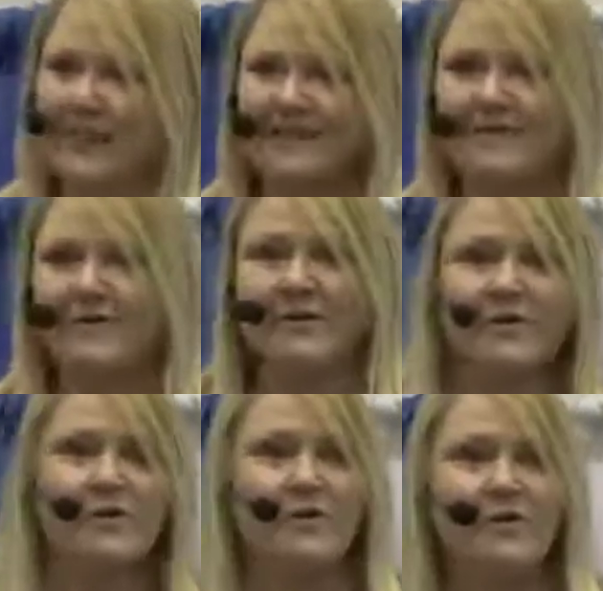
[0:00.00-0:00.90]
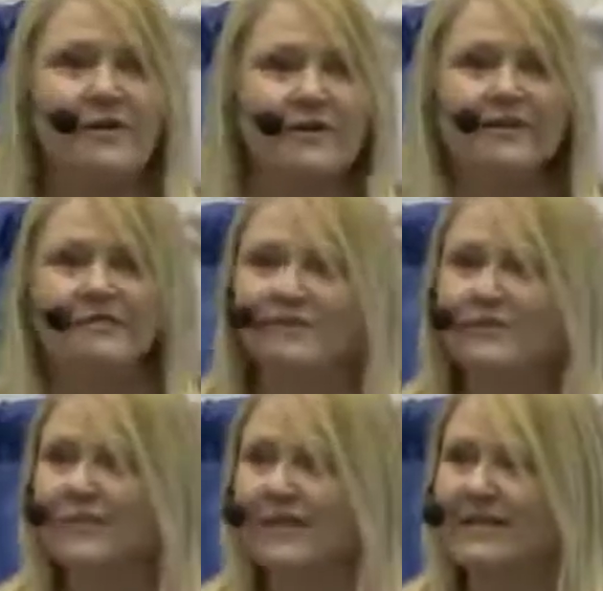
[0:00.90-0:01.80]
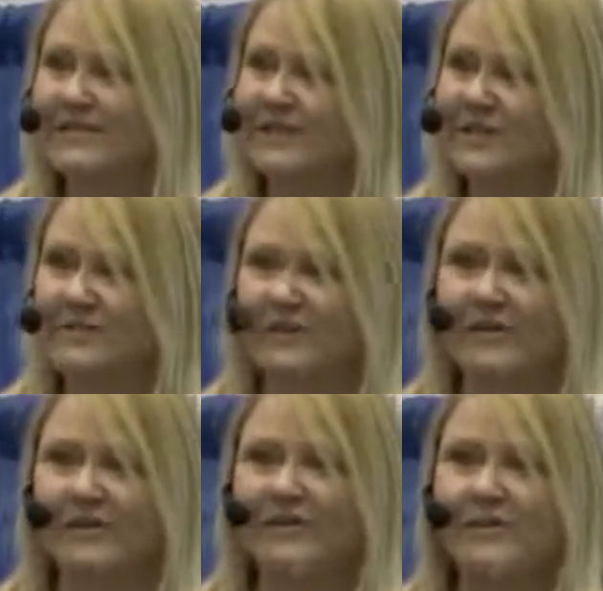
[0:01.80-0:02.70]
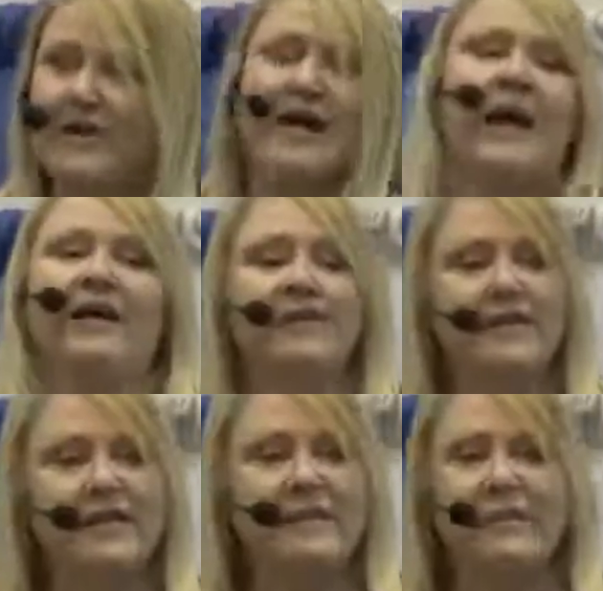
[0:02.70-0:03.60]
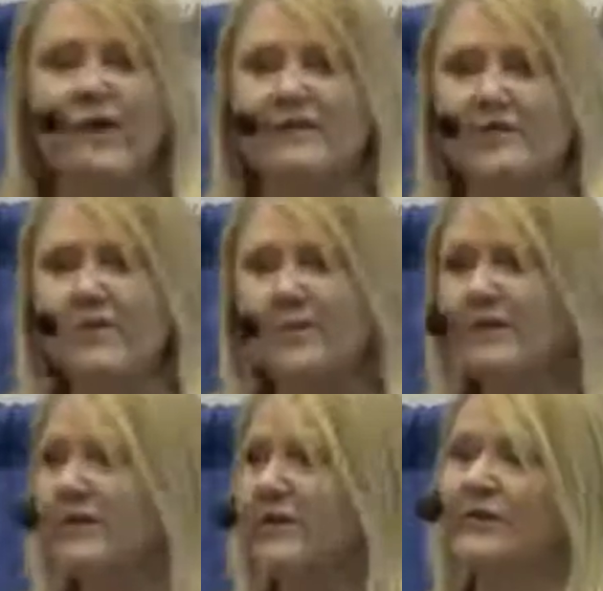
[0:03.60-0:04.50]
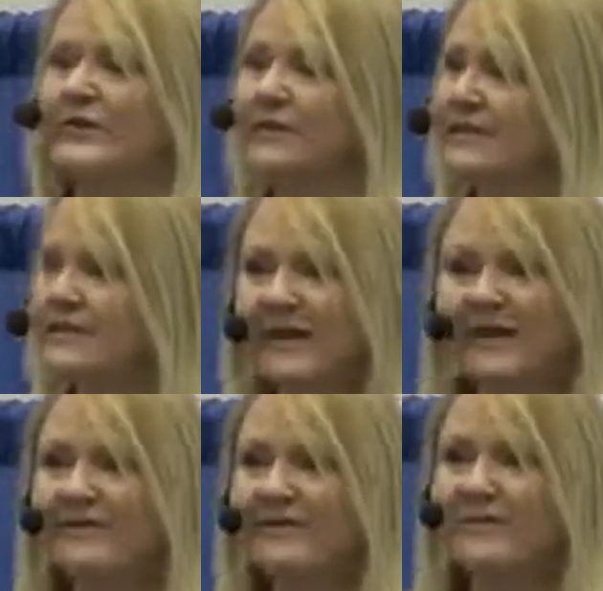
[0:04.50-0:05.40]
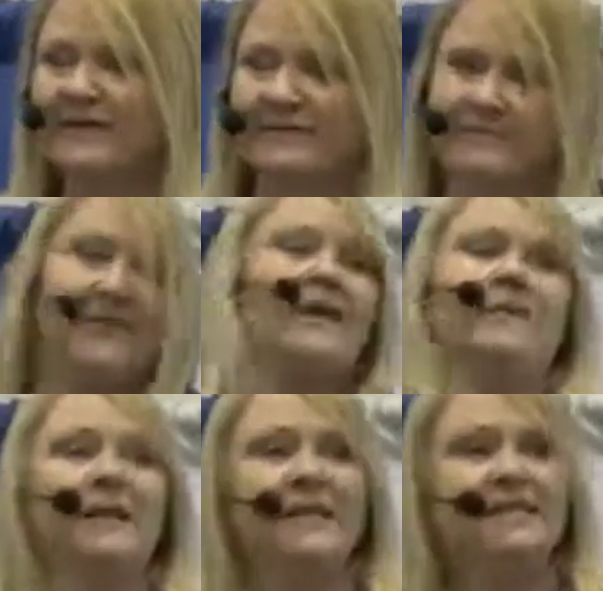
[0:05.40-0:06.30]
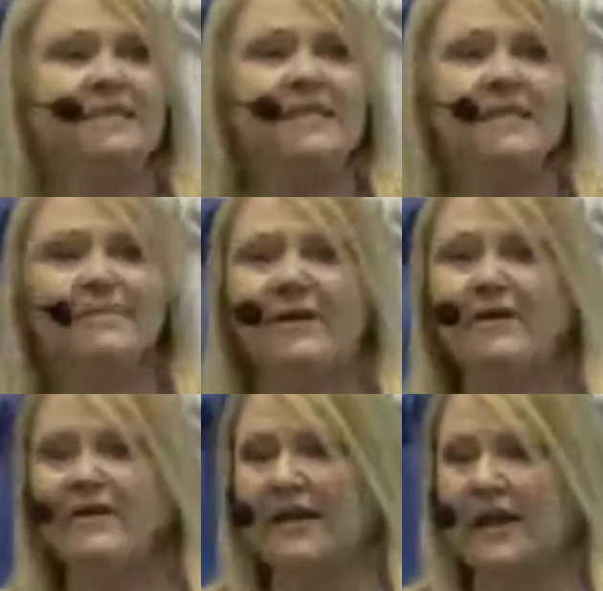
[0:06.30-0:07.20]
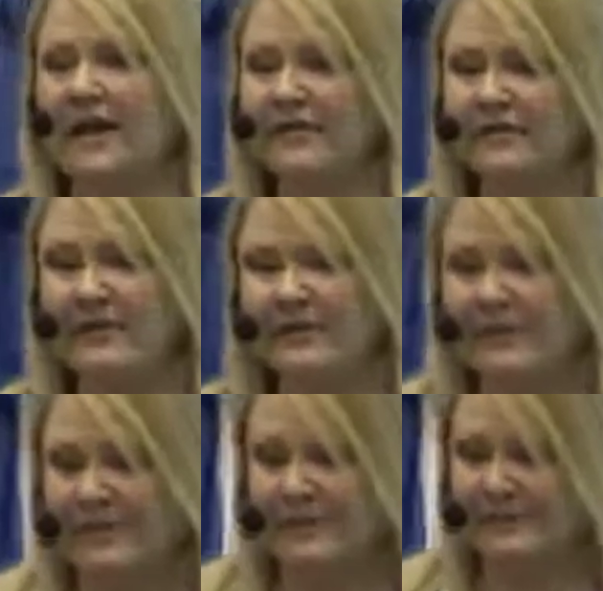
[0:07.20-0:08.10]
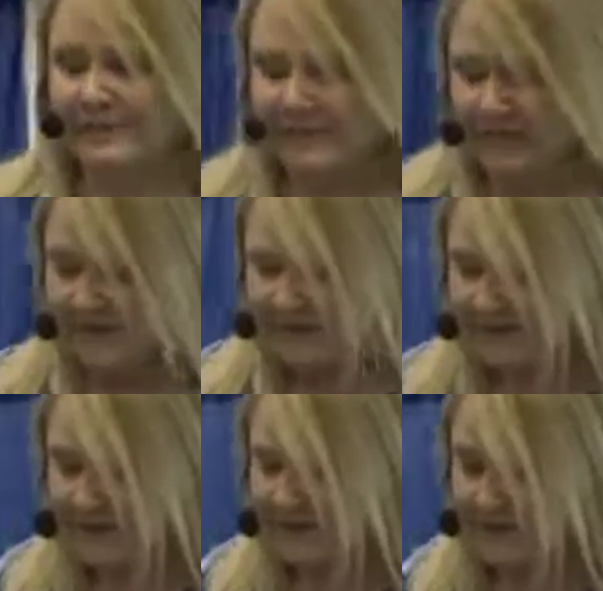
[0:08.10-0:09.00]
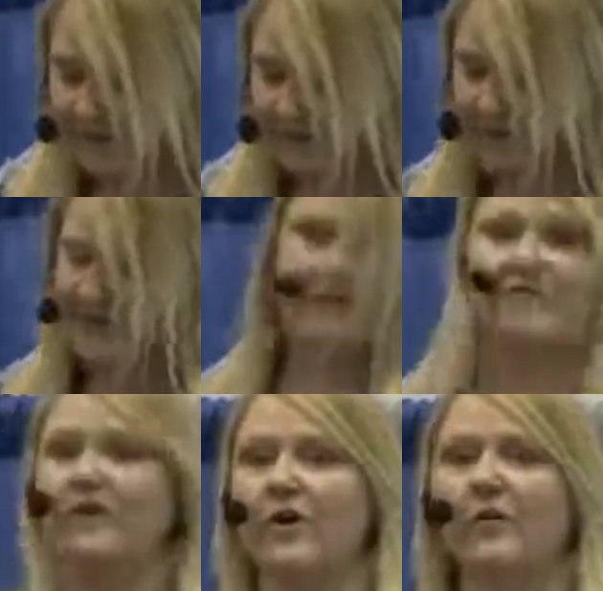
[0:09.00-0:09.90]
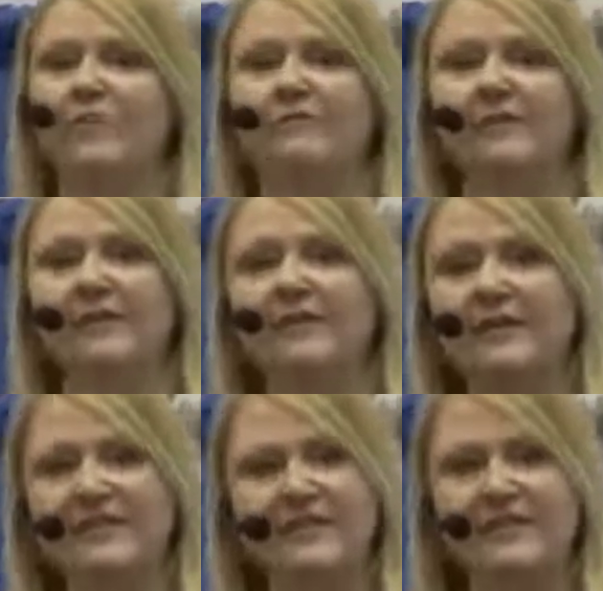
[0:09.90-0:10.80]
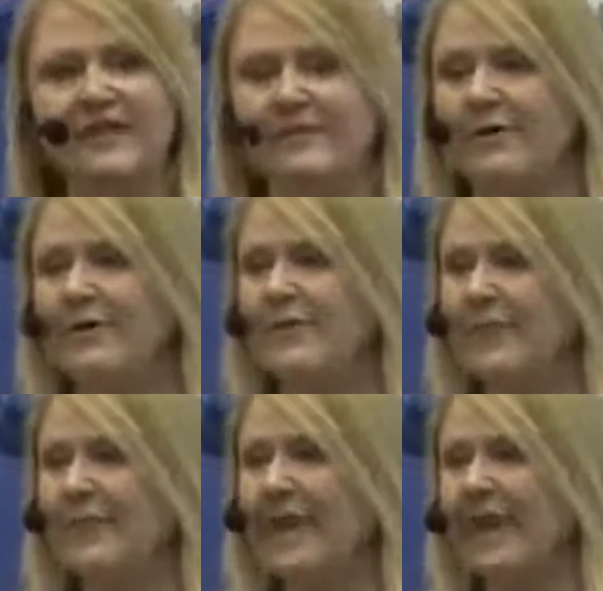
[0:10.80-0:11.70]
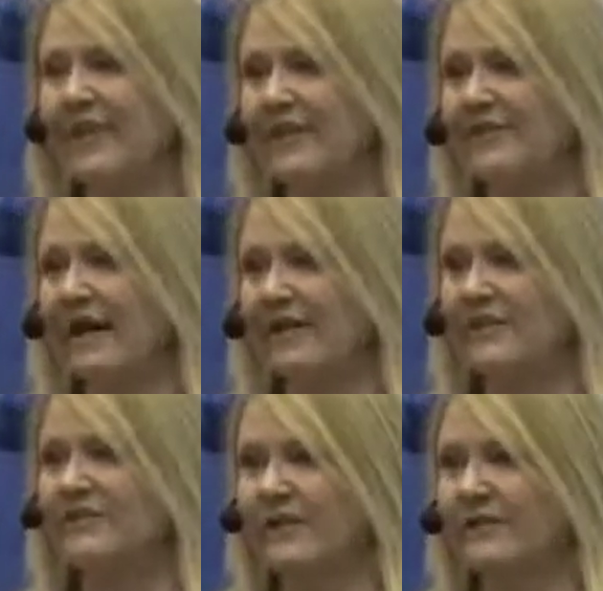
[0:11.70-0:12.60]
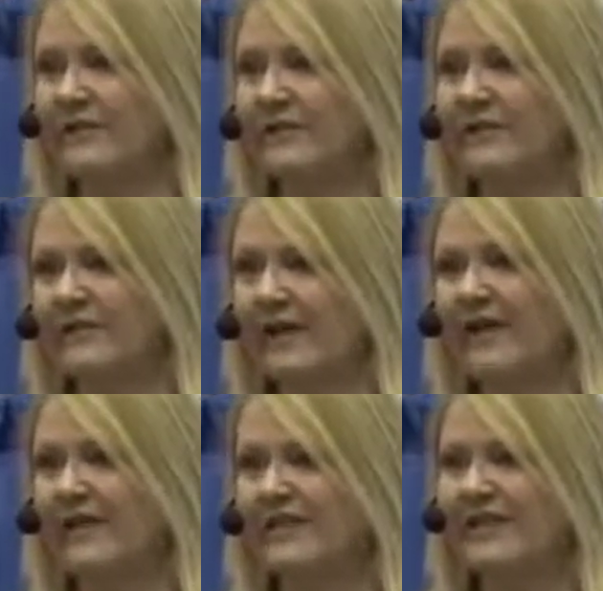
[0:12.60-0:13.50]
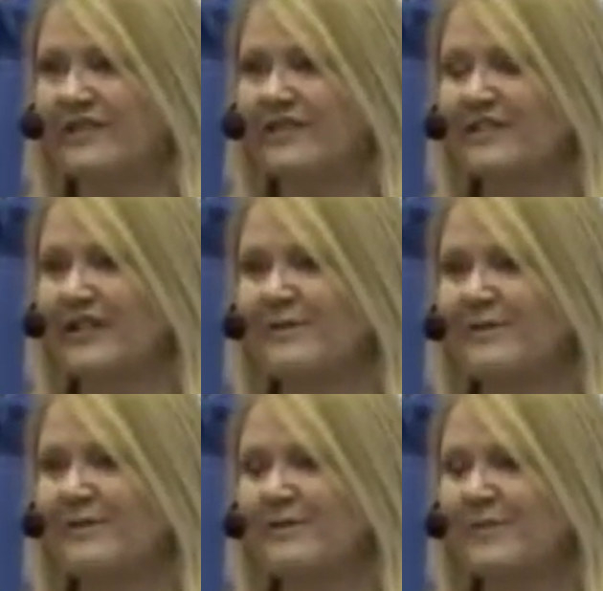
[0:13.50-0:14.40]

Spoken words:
So I'm going to do a quick little visualization with you, and you can keep your eyes open or closed, doesn't matter to me, but let's think about a $100 bill. So first of all, put yourself at home in front of your kitchen table, and there's a $100 bill laying on your kitchen table.